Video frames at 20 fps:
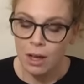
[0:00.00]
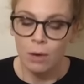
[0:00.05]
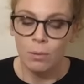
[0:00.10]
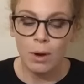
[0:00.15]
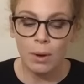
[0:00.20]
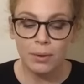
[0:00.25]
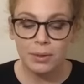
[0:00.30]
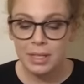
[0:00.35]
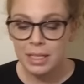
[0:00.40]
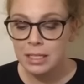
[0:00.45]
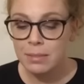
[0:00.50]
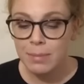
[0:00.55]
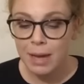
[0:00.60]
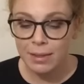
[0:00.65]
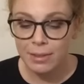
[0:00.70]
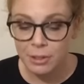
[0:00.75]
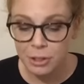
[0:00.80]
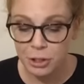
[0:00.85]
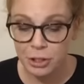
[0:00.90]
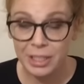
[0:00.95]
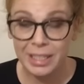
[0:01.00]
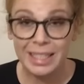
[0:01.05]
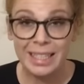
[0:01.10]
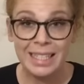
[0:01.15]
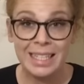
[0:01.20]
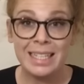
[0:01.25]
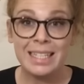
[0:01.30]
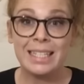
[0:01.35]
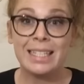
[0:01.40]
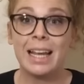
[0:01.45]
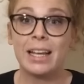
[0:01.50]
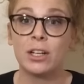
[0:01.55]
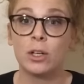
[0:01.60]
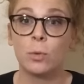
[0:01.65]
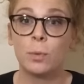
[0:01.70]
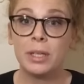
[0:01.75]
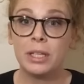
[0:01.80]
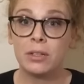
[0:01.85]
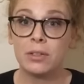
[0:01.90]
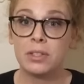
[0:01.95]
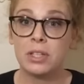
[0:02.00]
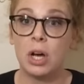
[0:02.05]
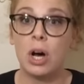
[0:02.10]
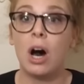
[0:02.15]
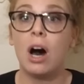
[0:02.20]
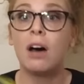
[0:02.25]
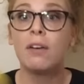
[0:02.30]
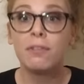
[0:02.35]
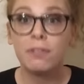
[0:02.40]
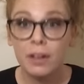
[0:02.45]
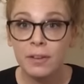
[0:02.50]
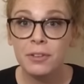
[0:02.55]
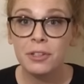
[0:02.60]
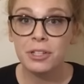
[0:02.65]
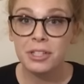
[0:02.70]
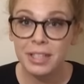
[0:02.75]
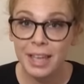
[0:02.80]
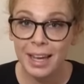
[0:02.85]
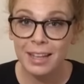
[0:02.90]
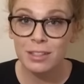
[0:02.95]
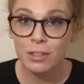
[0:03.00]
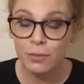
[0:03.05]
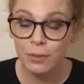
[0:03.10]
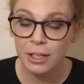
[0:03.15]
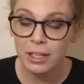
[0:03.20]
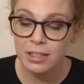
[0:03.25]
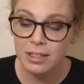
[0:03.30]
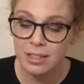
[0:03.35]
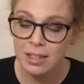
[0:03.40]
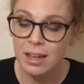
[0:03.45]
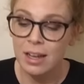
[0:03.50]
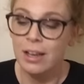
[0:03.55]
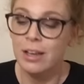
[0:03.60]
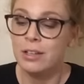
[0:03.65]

Well, with this method, you're going to need to get your wheels off of your skates first.